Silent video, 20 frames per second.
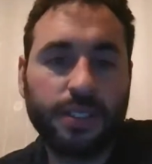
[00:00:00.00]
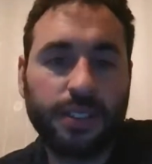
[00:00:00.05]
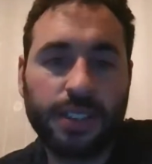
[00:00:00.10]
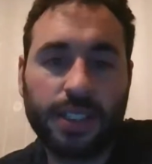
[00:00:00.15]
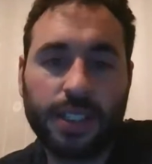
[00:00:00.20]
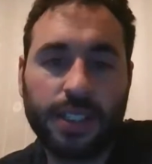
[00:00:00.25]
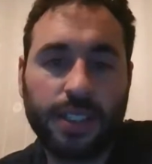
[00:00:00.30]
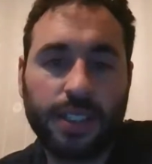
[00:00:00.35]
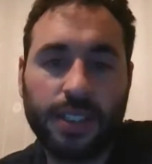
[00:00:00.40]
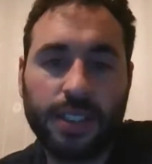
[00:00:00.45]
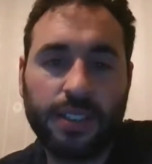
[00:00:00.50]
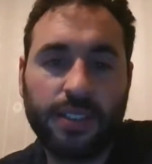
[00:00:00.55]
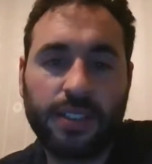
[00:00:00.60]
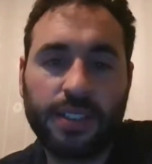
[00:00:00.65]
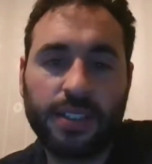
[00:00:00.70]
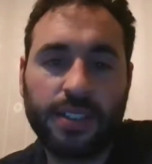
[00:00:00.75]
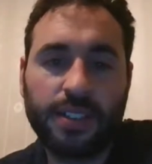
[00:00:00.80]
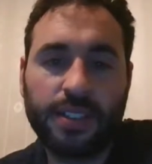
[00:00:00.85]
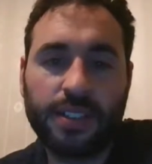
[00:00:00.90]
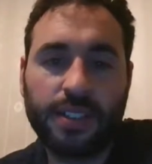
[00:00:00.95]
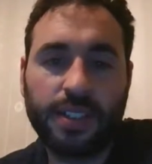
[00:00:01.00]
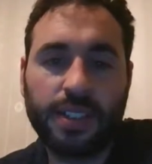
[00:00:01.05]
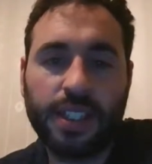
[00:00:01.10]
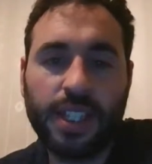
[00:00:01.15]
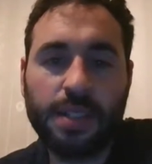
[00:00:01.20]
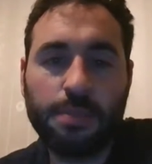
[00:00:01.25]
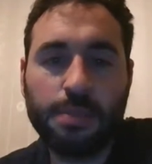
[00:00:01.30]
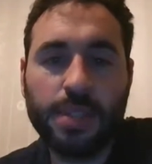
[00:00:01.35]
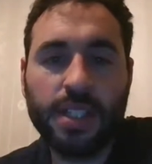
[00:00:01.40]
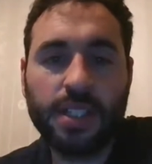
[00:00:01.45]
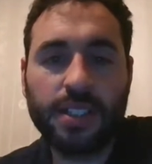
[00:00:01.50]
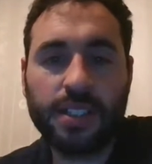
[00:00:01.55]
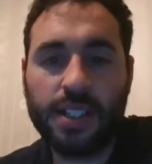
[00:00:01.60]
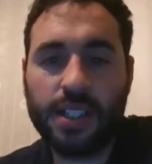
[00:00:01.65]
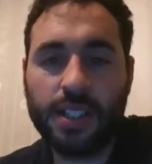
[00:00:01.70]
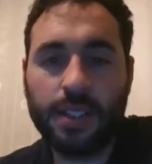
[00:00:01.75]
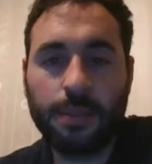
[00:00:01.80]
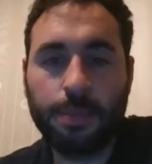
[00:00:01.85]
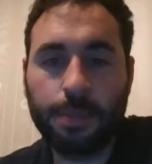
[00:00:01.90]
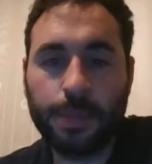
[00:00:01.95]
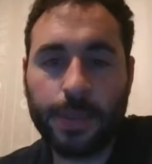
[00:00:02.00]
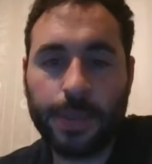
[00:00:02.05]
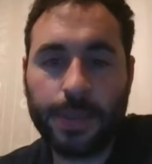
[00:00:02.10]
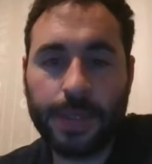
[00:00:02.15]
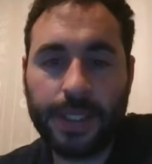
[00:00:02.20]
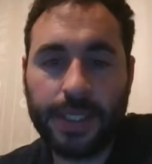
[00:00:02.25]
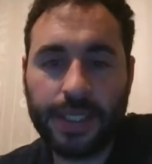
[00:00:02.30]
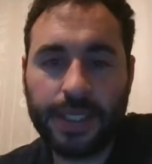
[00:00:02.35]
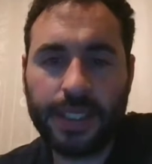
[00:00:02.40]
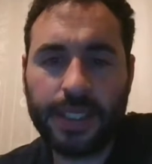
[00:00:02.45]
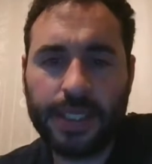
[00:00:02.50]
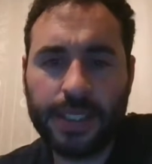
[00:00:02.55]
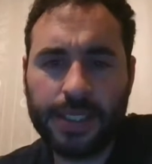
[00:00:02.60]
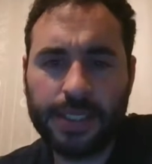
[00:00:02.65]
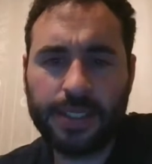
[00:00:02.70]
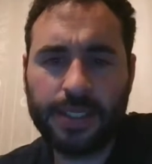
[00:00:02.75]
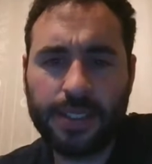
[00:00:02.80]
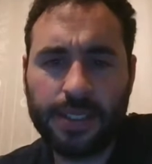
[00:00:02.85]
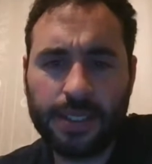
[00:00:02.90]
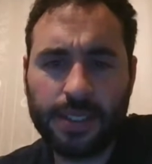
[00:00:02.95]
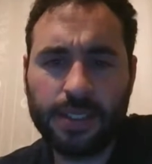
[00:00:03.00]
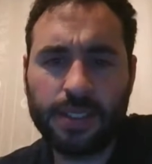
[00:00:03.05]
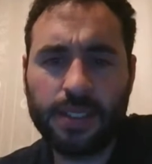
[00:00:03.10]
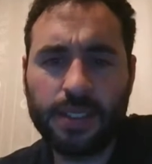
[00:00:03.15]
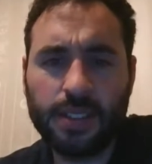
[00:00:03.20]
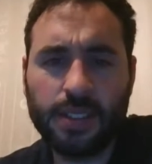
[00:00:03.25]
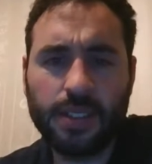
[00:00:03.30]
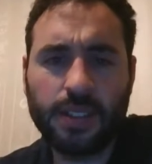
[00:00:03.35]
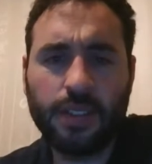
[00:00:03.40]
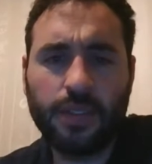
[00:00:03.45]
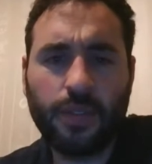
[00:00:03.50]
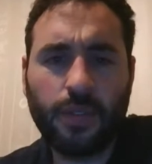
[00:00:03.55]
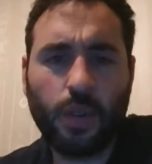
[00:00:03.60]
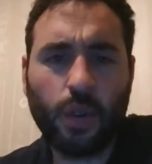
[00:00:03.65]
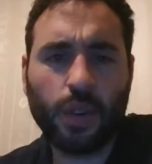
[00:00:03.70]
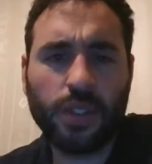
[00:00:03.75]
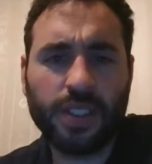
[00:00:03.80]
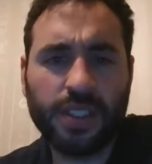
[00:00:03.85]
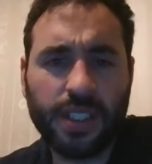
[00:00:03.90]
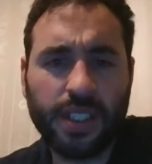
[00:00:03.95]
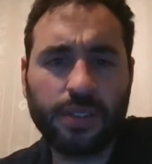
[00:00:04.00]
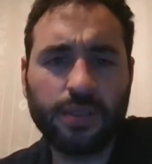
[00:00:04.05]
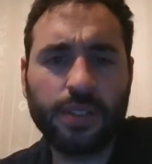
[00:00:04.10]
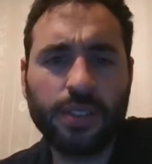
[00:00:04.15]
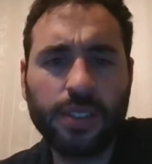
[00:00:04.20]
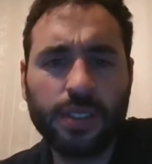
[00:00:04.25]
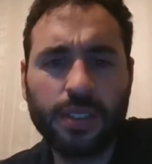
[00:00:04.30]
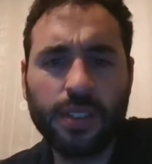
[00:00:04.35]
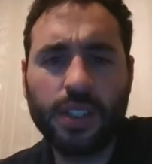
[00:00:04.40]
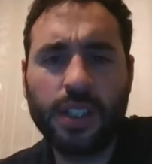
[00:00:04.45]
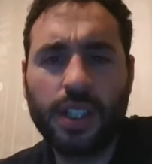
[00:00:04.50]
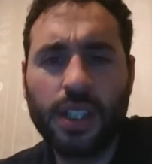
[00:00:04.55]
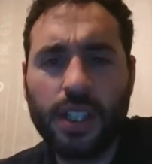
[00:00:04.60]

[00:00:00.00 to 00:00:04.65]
They meet up at 4.7.